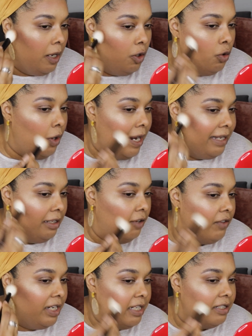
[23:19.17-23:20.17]
Oh, I
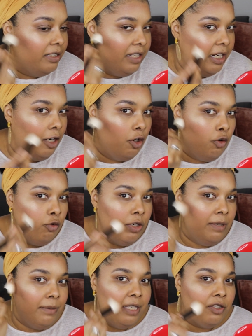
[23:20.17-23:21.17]
love it. It's like a
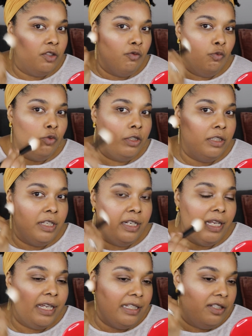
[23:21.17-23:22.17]
creamy, it's a really
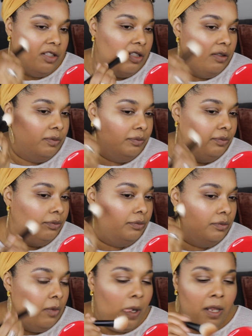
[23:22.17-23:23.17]
nice
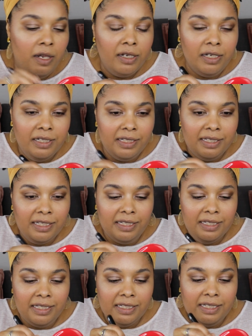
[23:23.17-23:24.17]

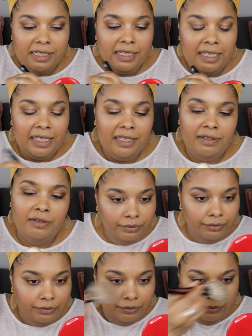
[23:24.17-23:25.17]
consistency.
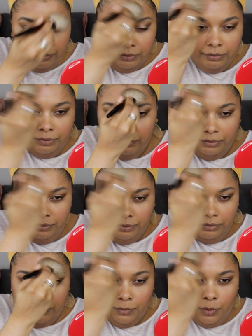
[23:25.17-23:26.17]

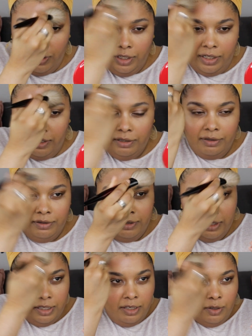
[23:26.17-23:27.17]

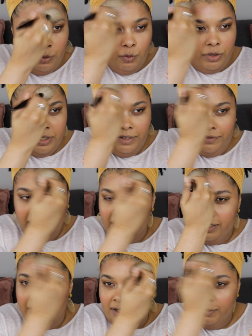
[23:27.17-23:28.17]
We're definitely
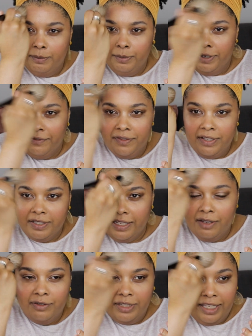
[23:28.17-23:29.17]
gonna buff this
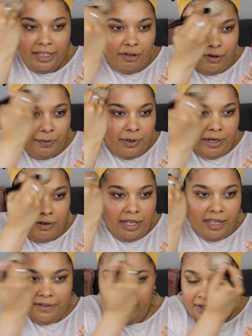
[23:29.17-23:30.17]
out and get a grip on our
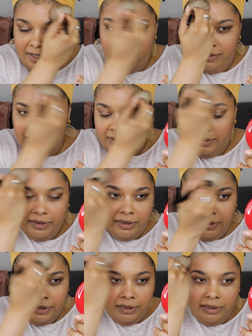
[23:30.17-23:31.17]
lives.
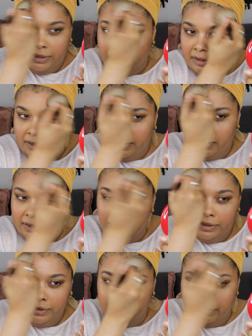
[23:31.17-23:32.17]
Da-da-da-da.